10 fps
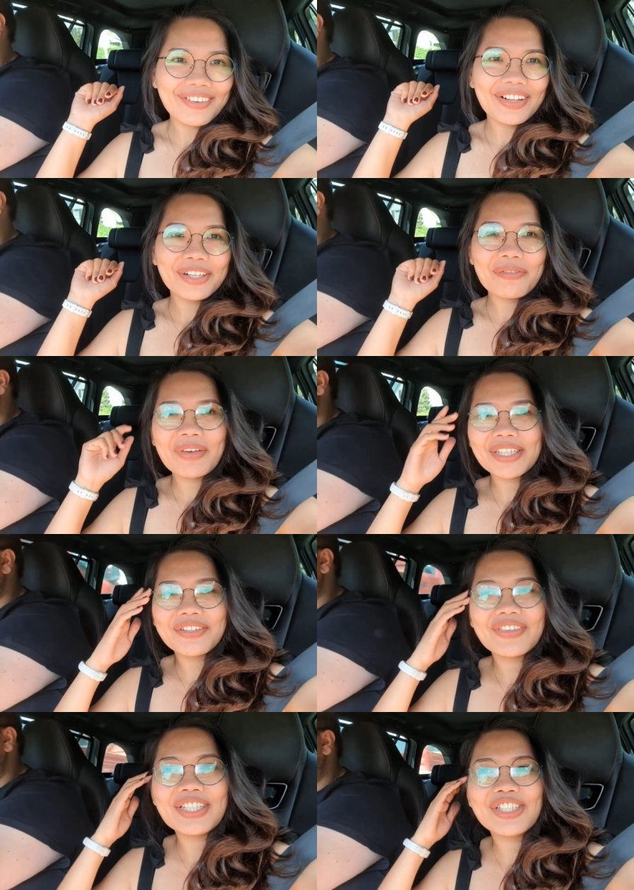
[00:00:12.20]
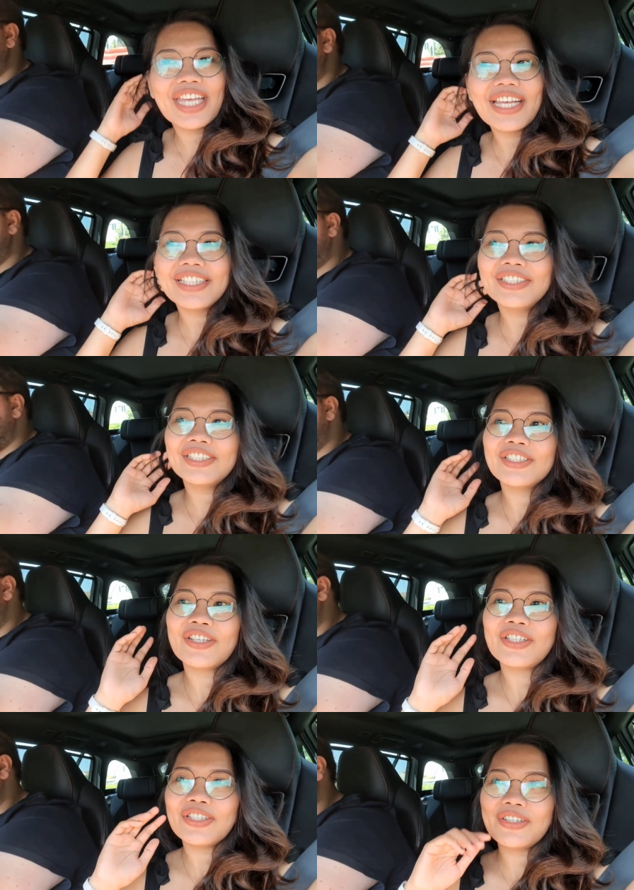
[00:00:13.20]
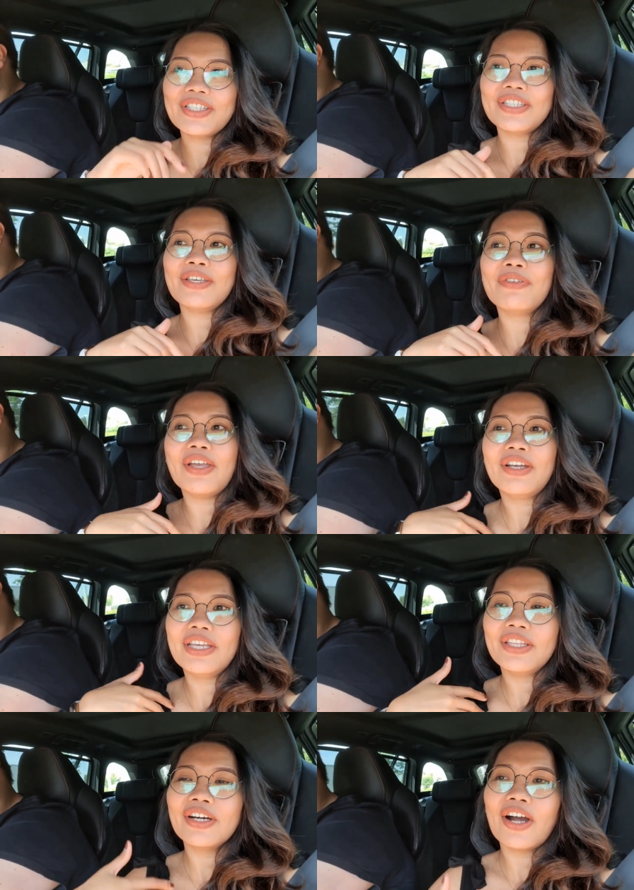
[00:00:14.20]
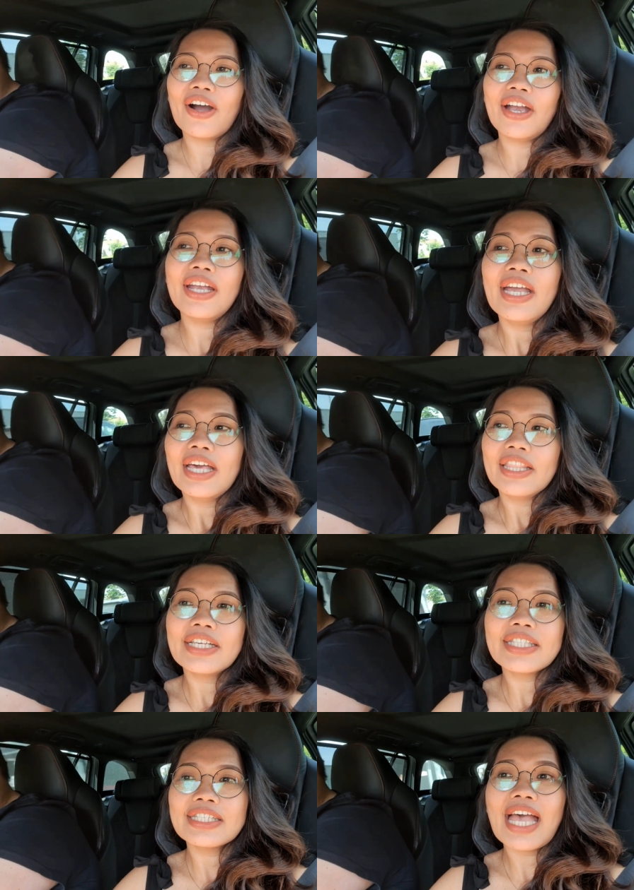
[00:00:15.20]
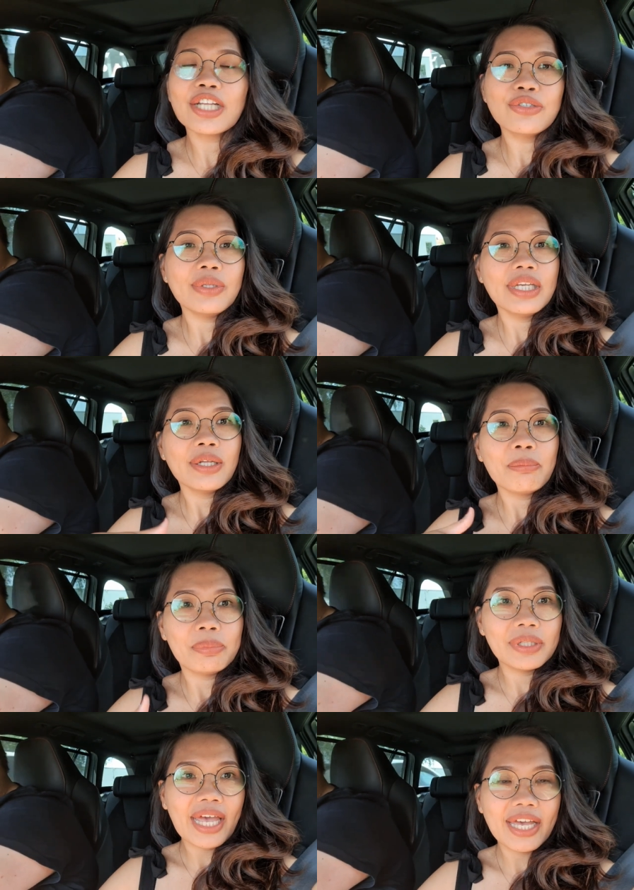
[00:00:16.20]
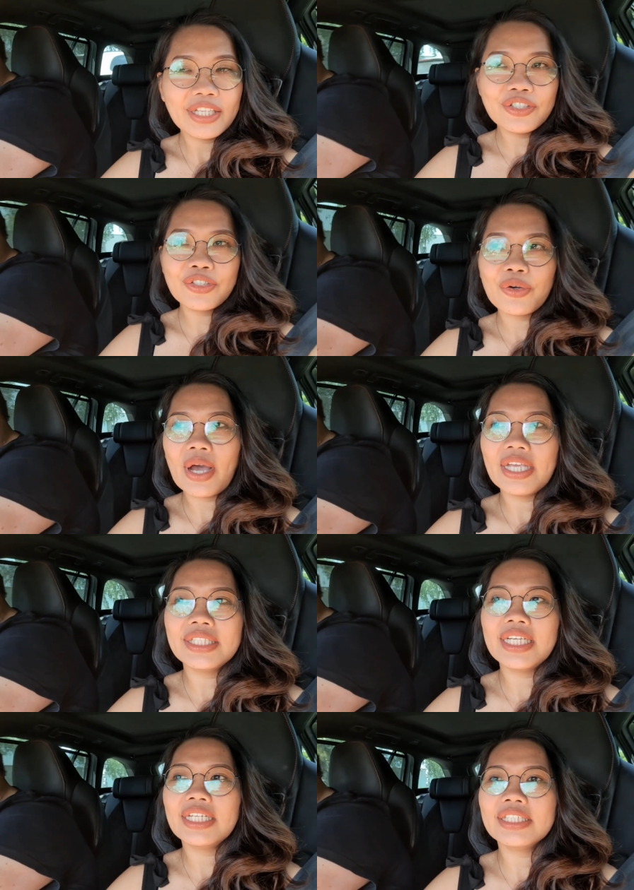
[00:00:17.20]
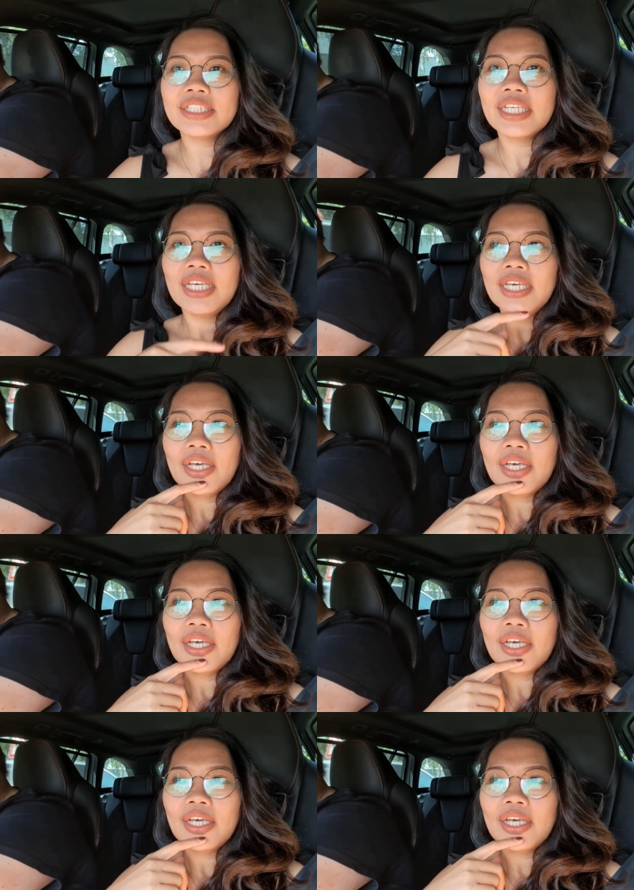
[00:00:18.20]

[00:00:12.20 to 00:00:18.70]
welcome back to my channel so as you can see we are in the car this is actually unplanned so I didn't